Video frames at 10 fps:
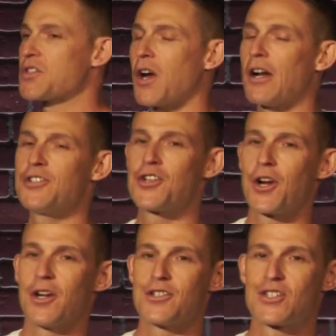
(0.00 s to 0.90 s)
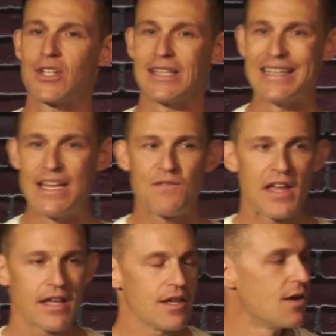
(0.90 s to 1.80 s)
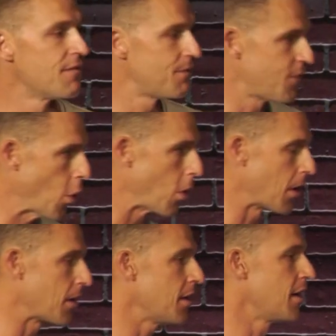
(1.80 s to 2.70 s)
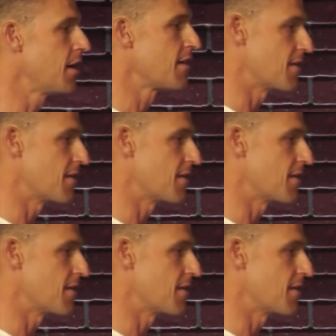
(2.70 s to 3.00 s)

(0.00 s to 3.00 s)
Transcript: Guard church living for the